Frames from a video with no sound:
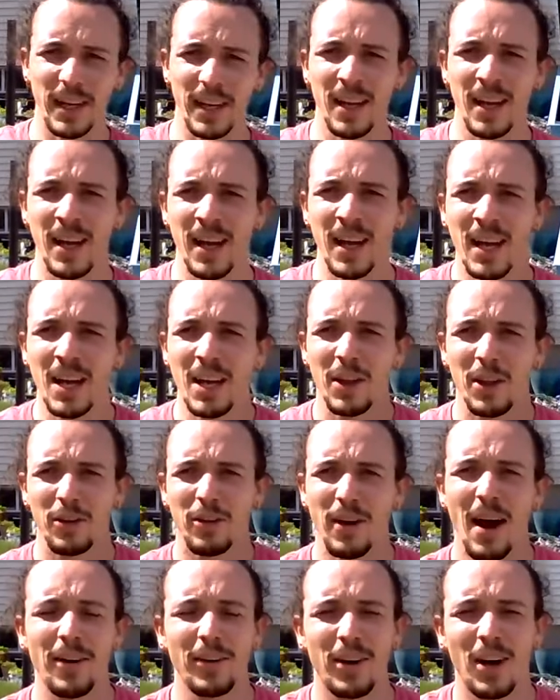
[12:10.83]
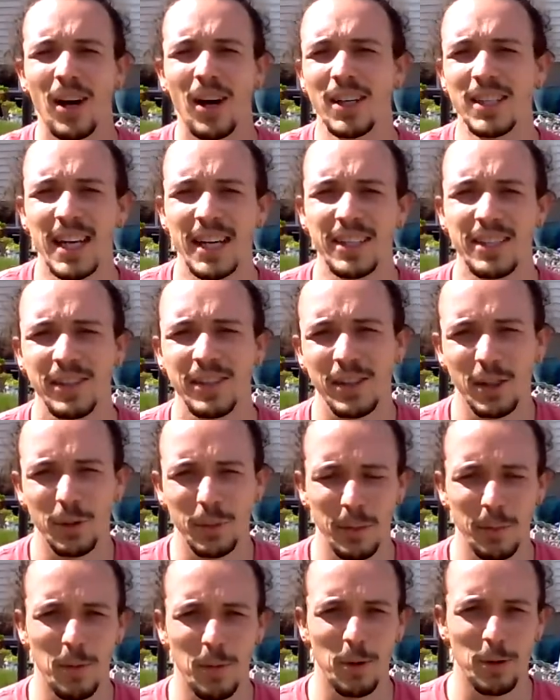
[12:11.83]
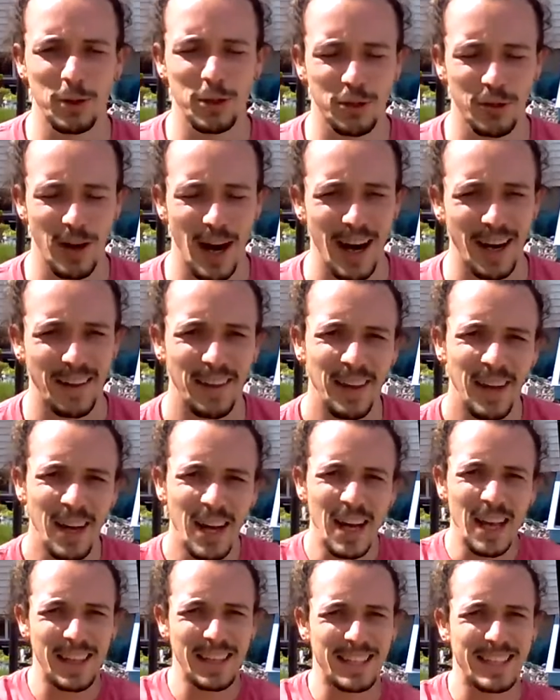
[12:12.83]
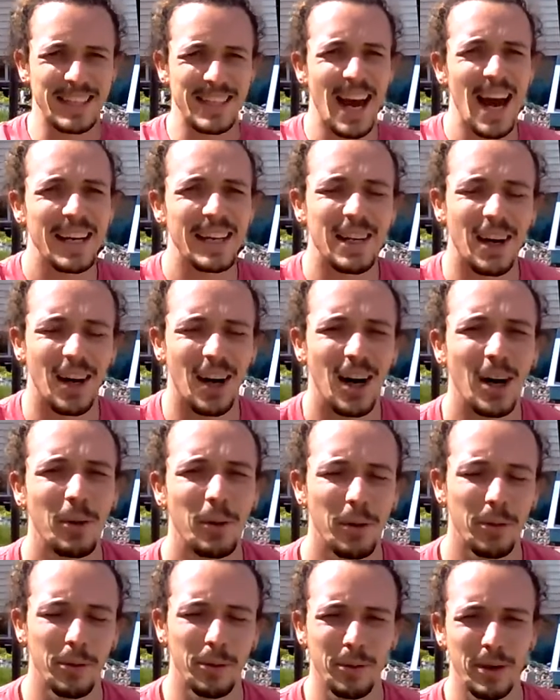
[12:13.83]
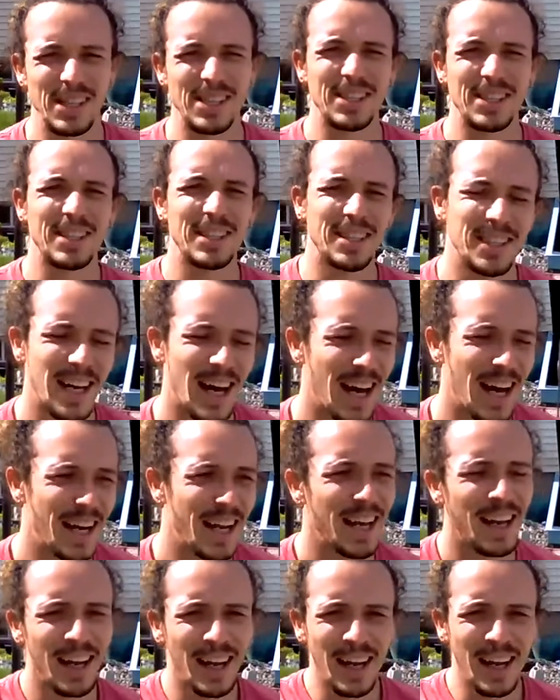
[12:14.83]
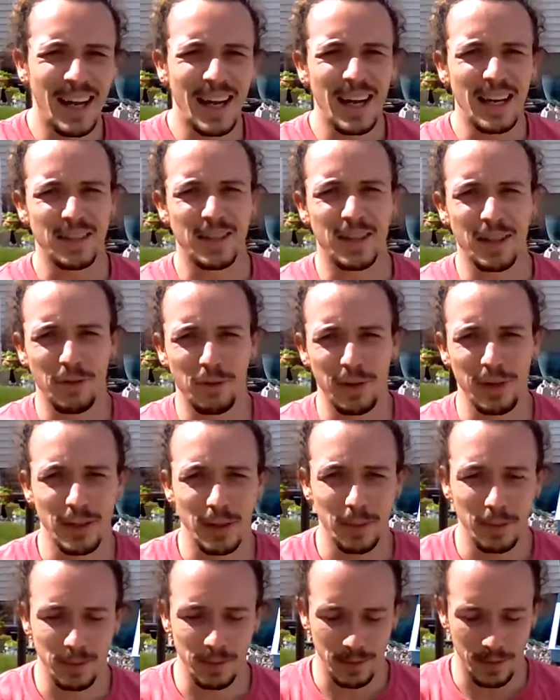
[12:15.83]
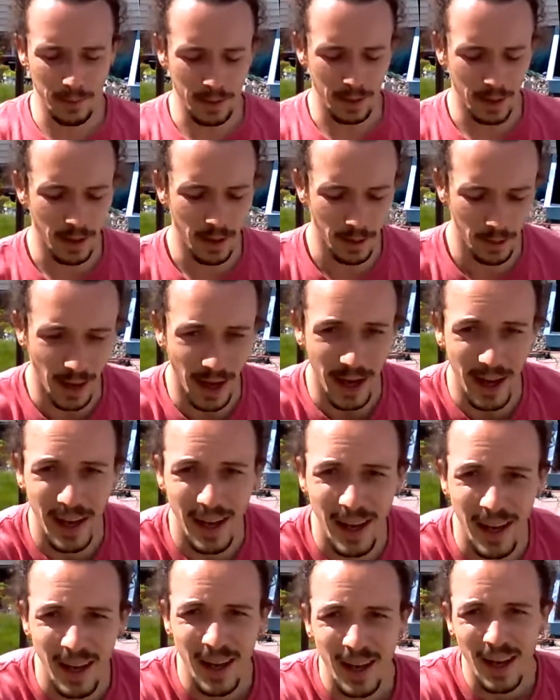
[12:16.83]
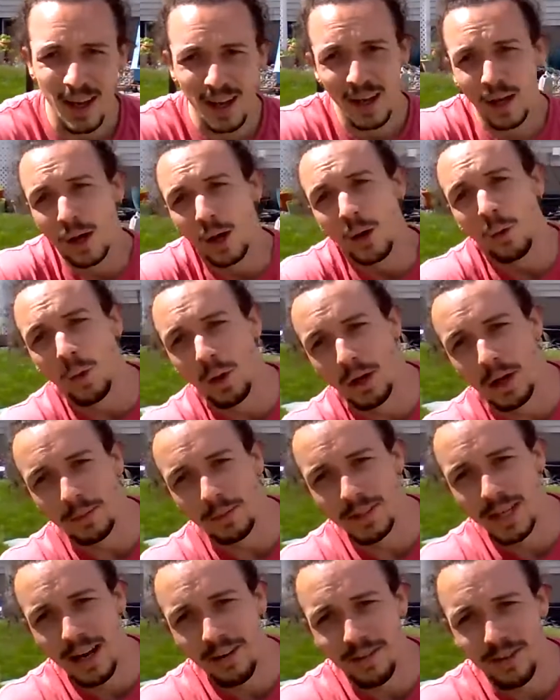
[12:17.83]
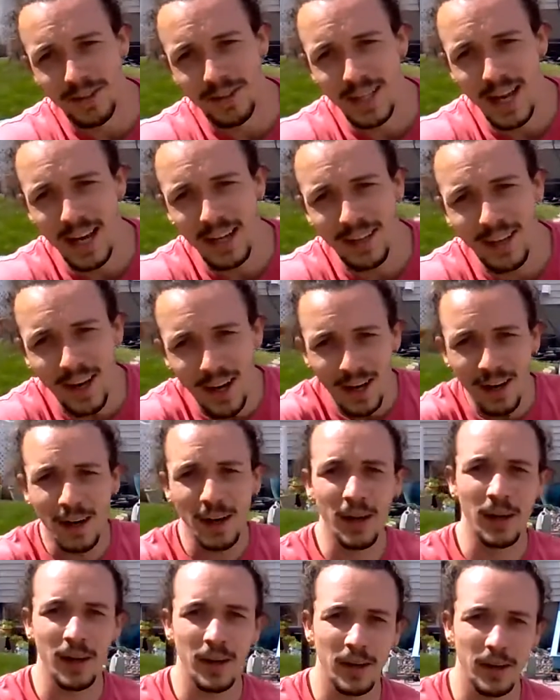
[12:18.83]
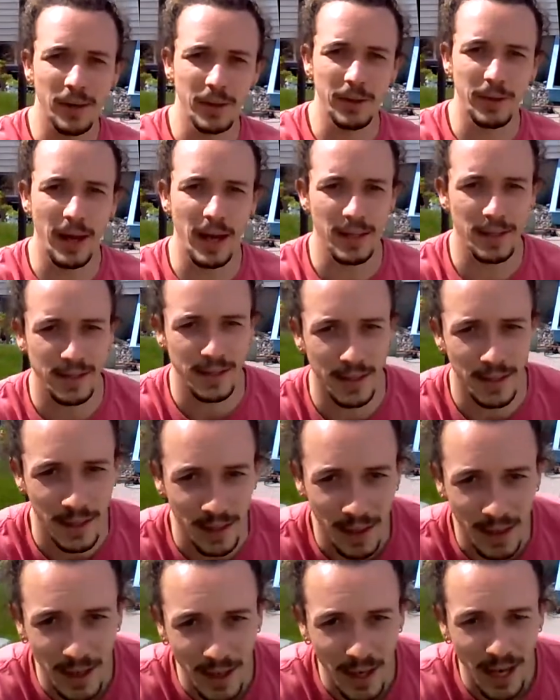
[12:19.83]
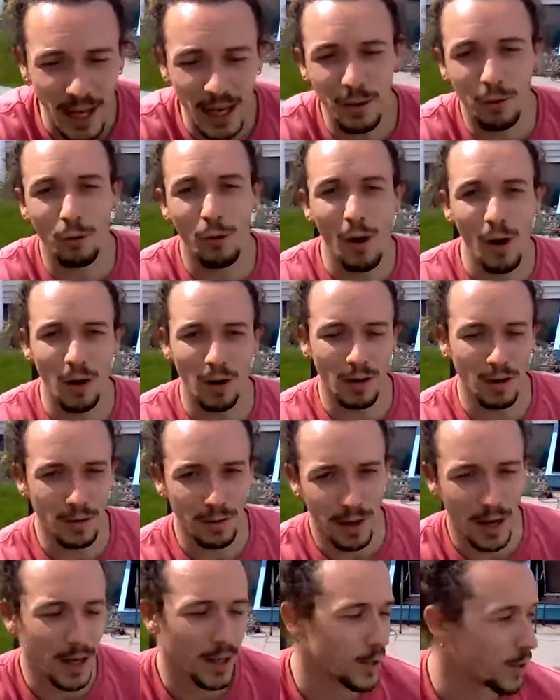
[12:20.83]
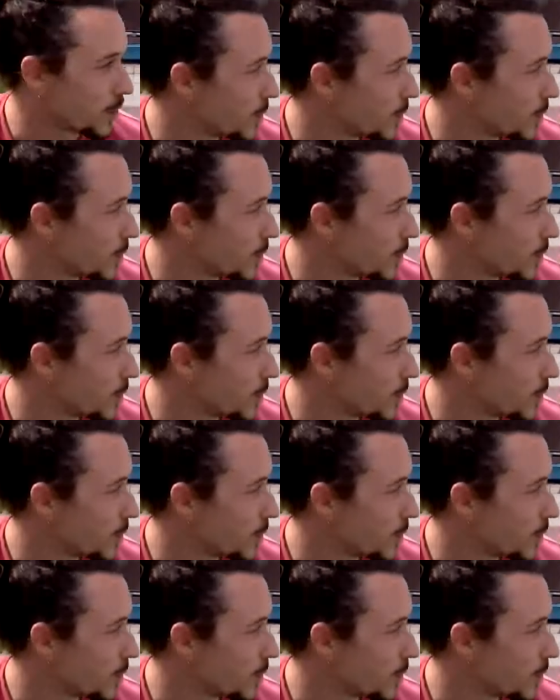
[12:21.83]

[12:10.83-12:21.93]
it. The ground Kong takes a little bit more strength. The side Kong, where we reach the side, is going to really absorb it, okay? What comes after the side Kong? You guessed it, a roll, right?